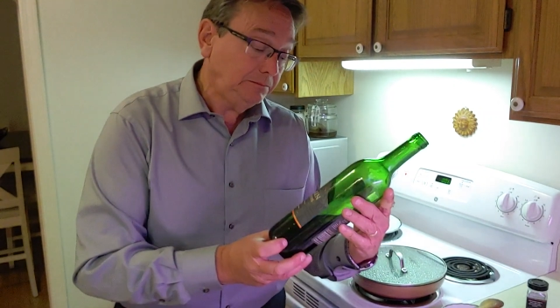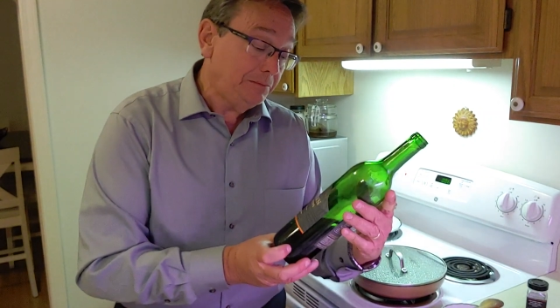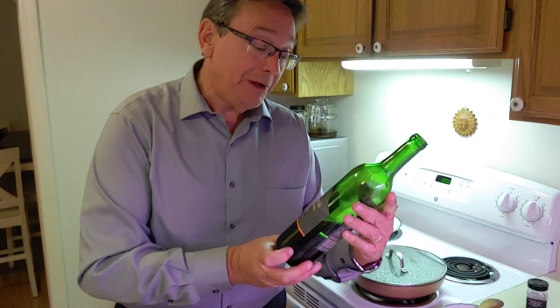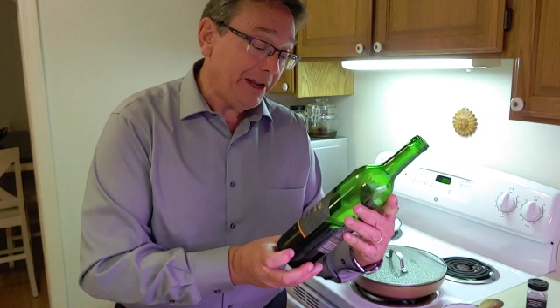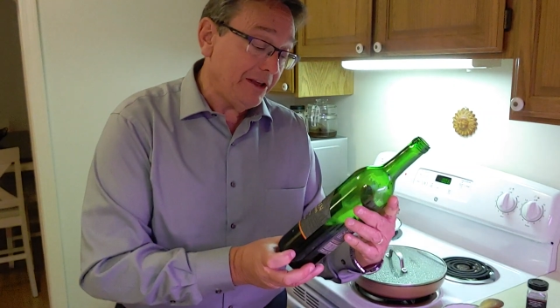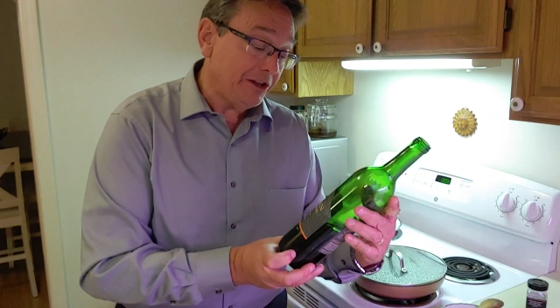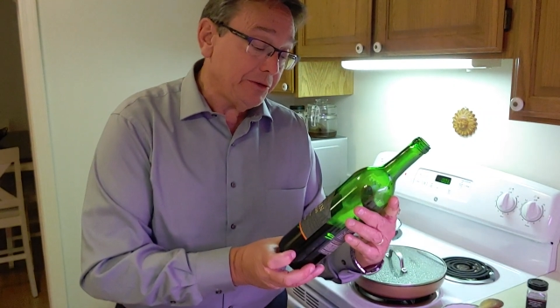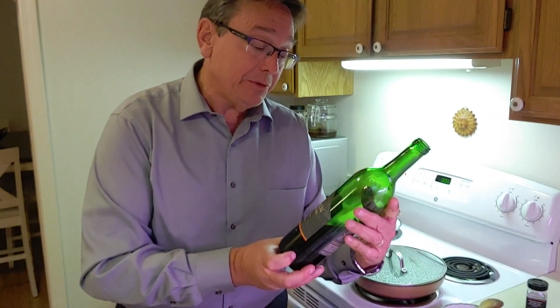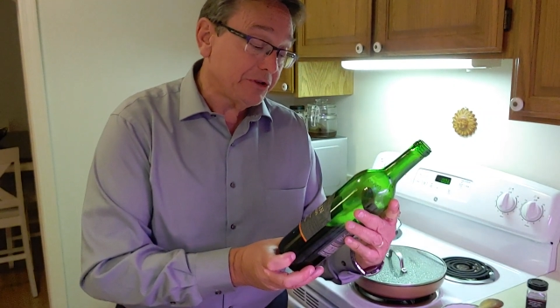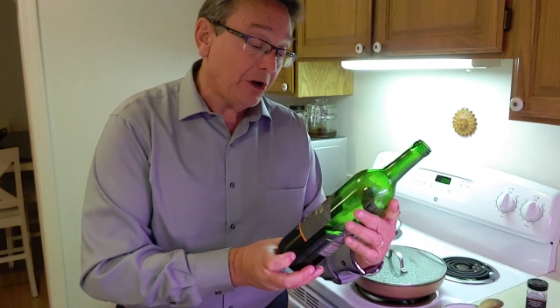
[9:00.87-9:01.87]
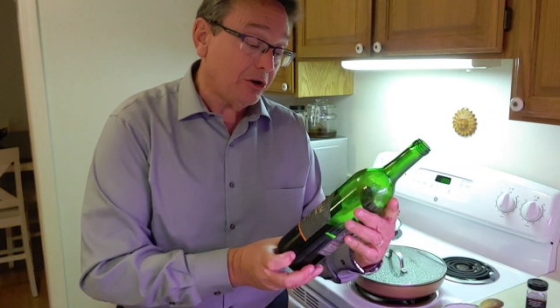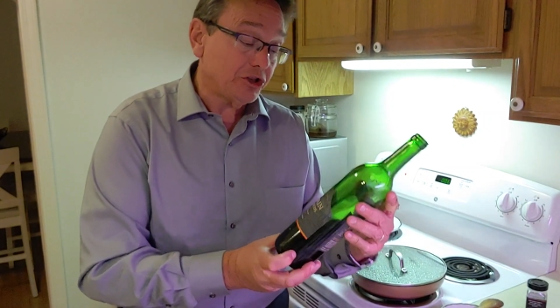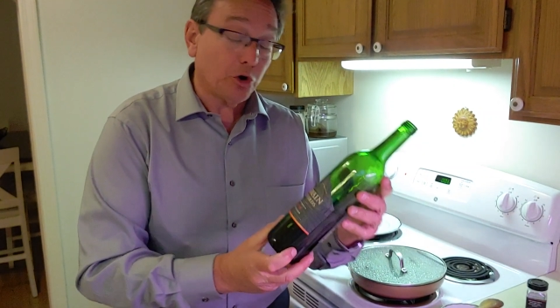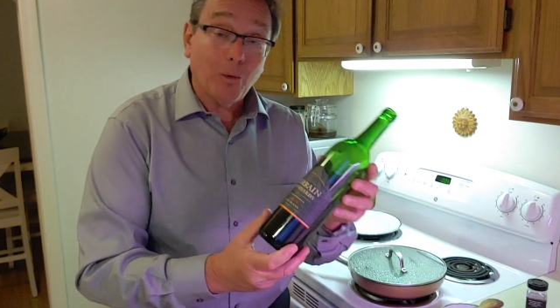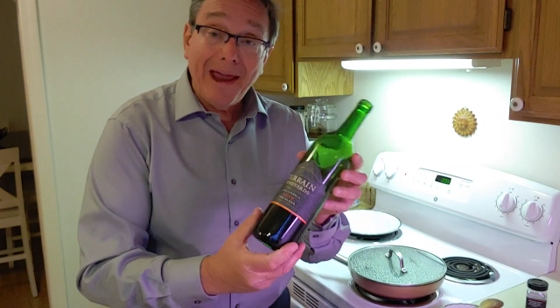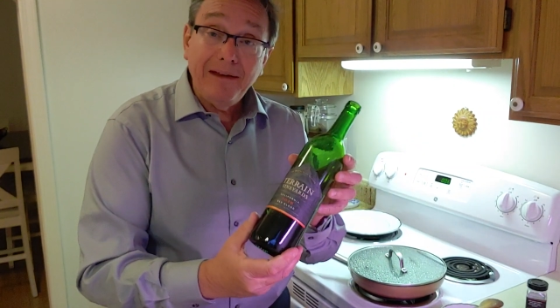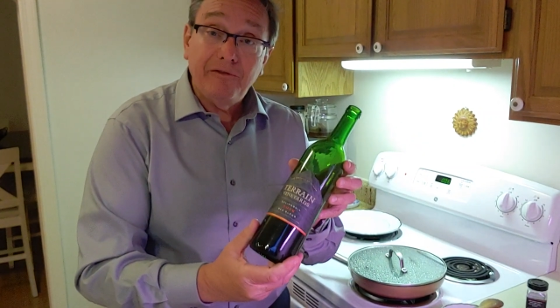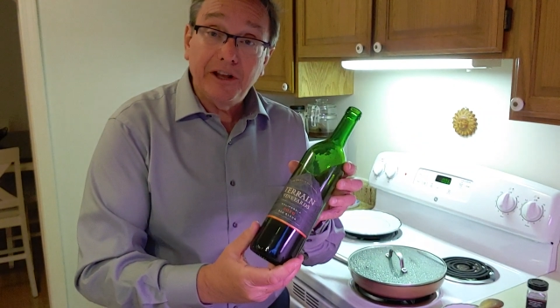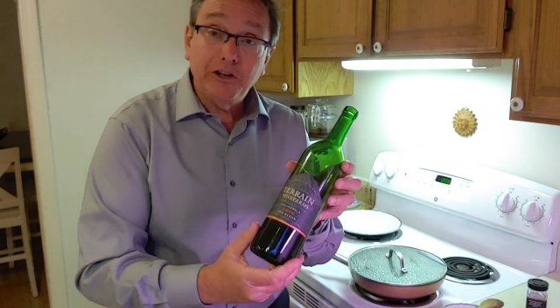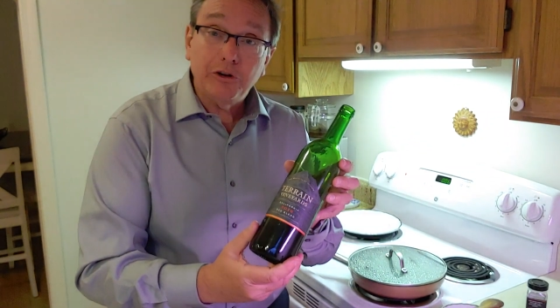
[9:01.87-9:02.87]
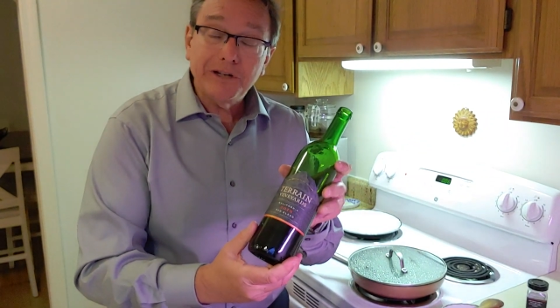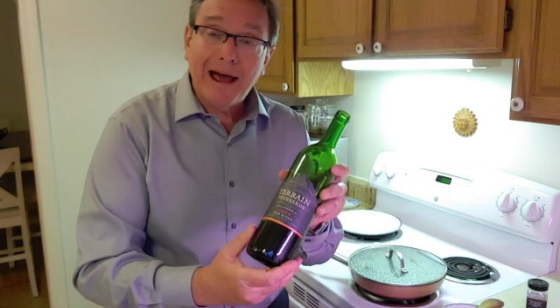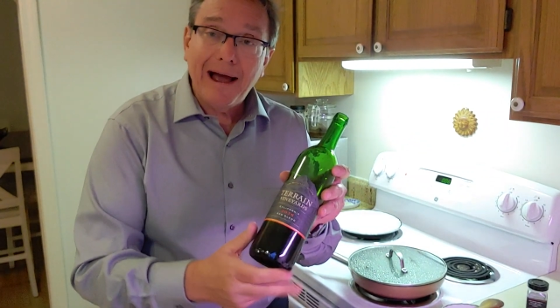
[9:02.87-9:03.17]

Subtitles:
But again, this one was called Terrain Vineyards.